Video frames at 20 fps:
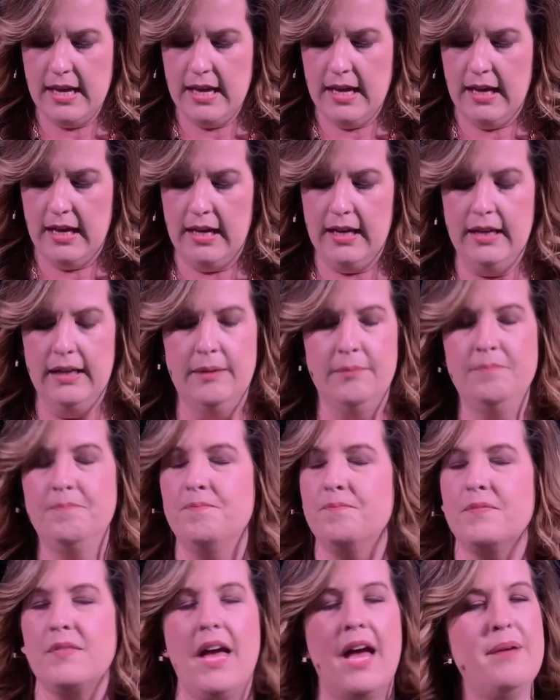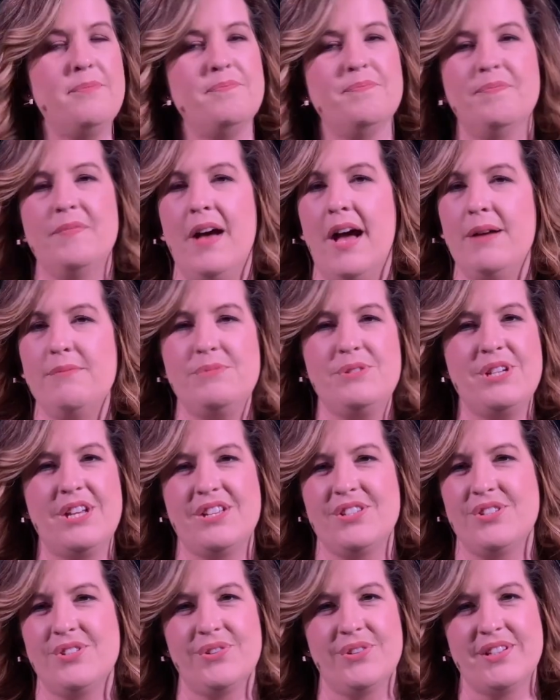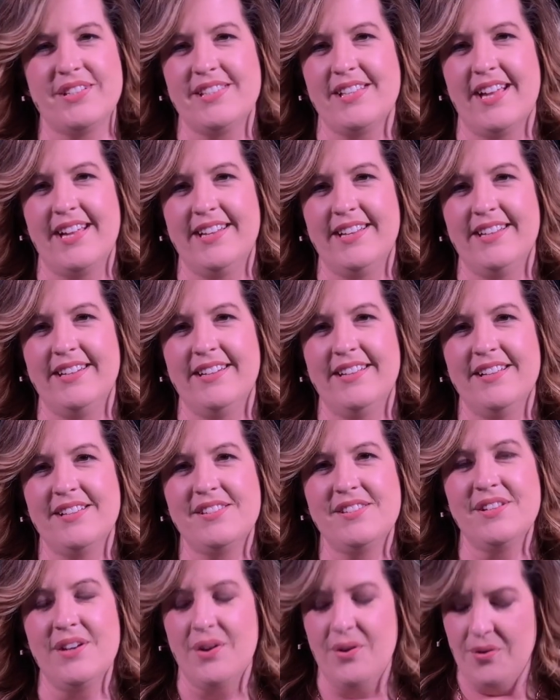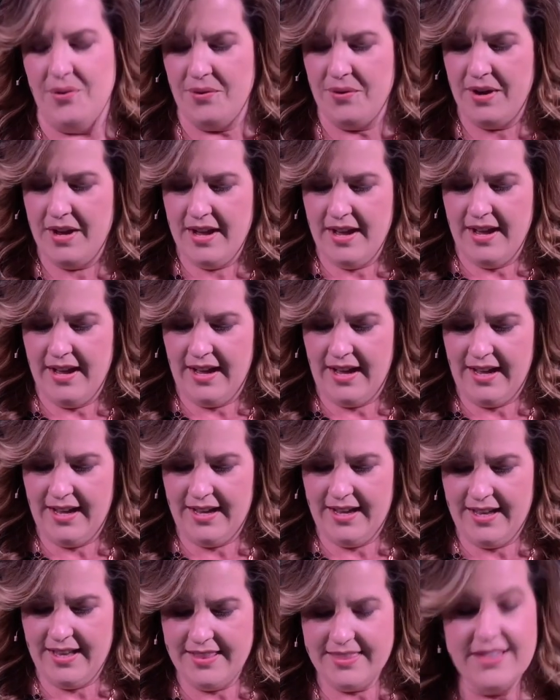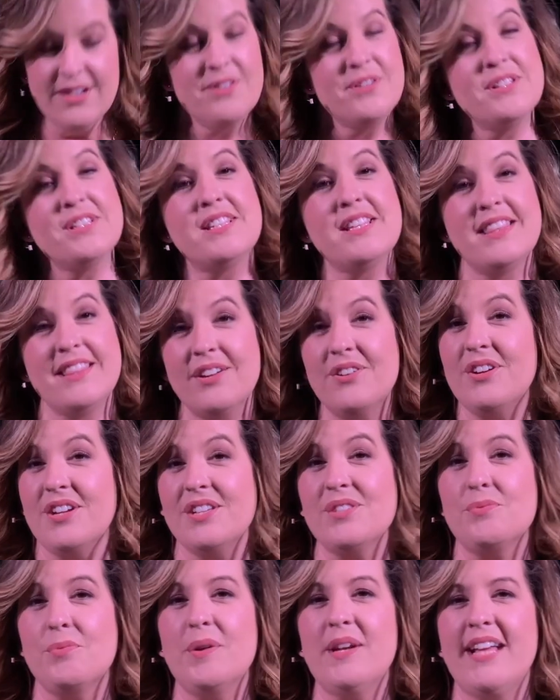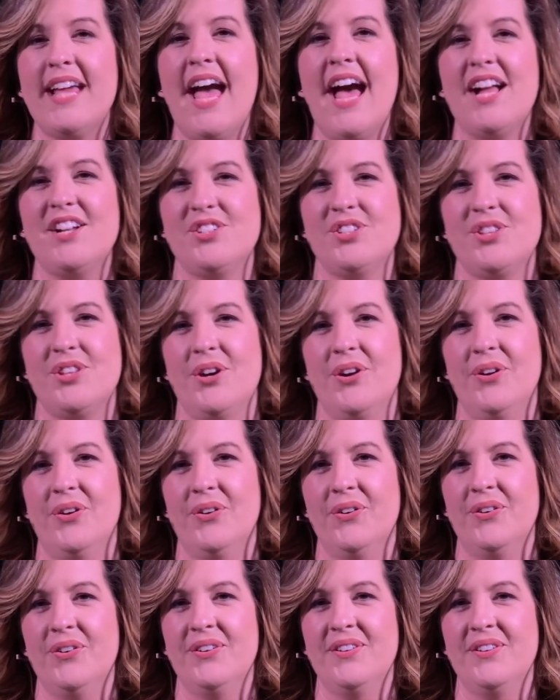I'm just so excited. So there is one catch, though.